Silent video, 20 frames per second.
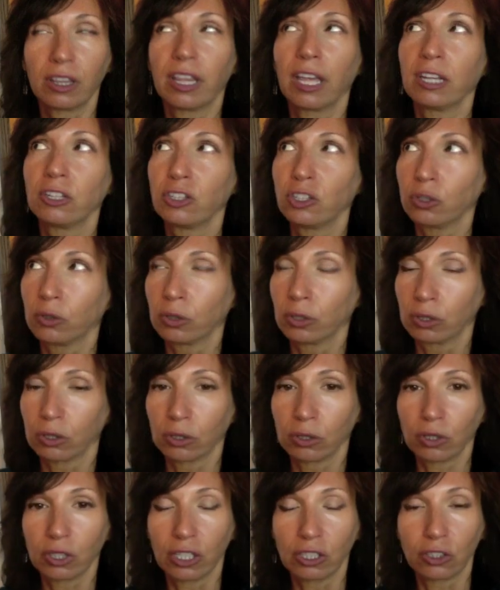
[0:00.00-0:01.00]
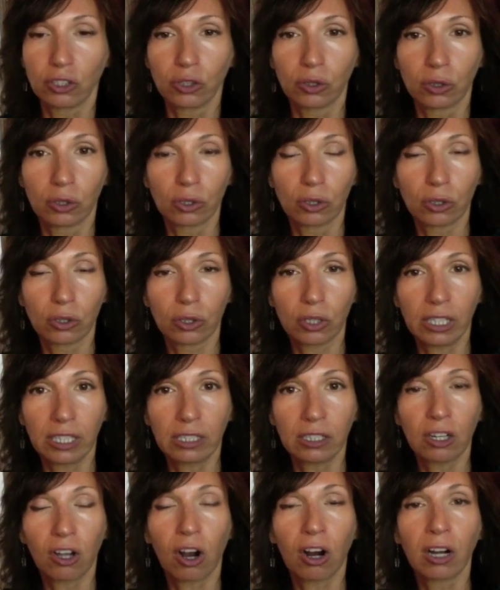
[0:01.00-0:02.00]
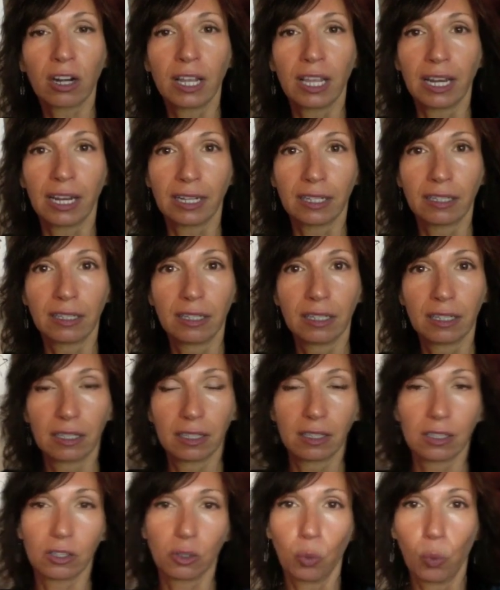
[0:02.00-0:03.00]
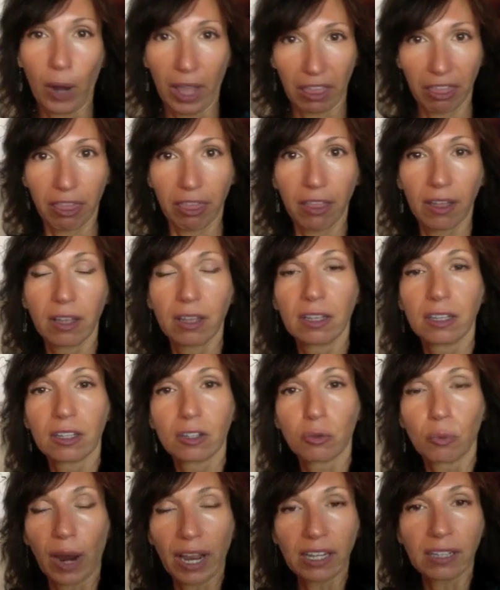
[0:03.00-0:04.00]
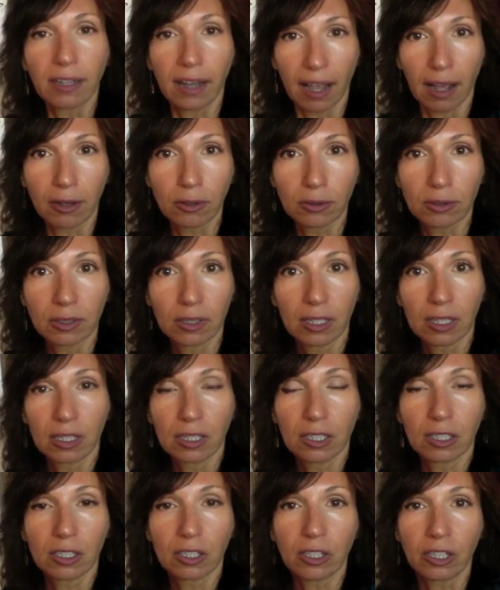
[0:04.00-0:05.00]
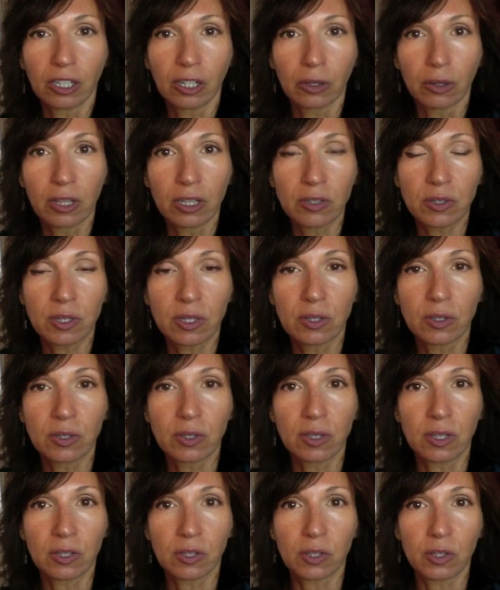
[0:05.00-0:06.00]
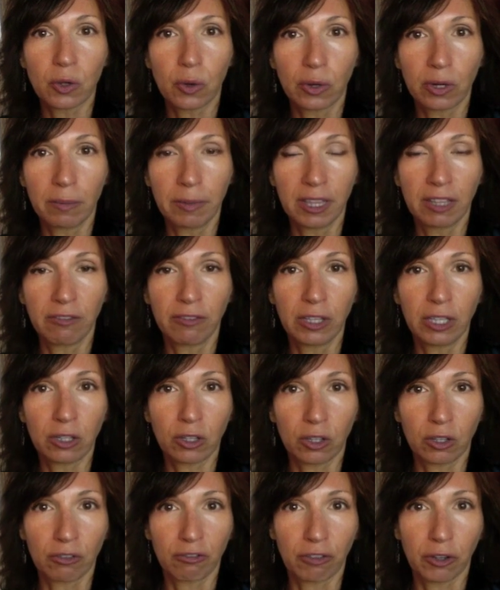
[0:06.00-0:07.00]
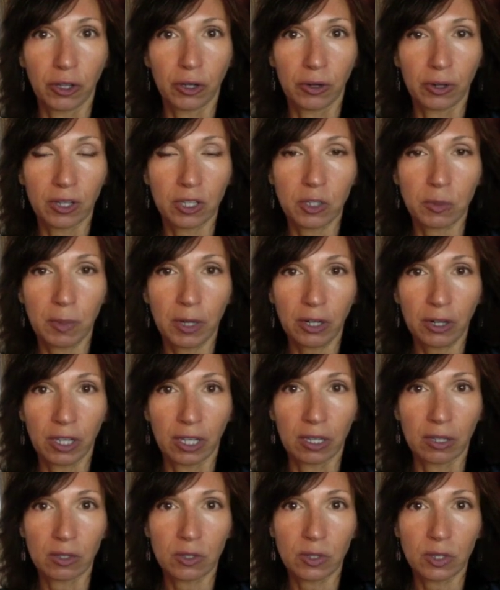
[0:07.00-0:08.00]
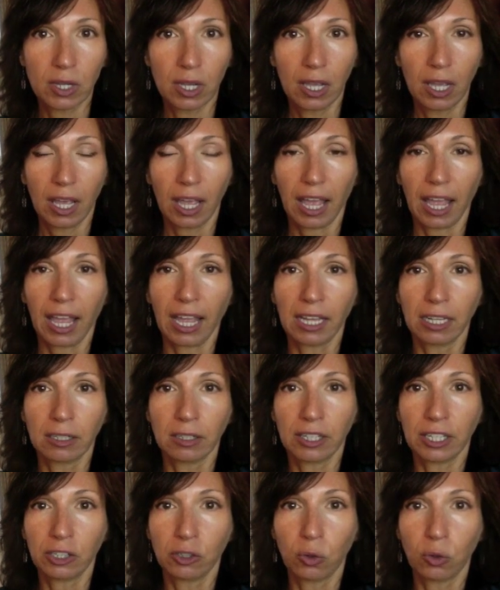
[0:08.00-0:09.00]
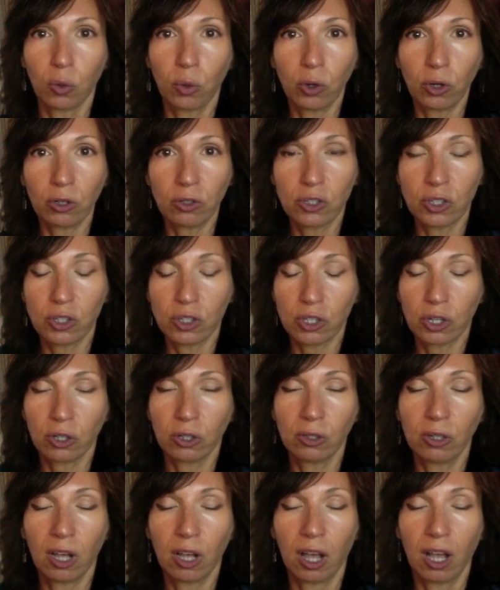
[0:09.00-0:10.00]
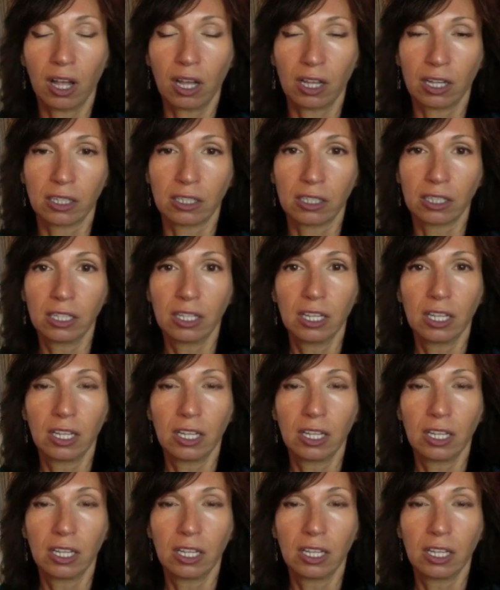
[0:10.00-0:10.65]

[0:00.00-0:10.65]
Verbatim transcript: that you're, that you're incarnated with right now. You know, this is, this is going to be the vehicle for your experience. And in order to turn on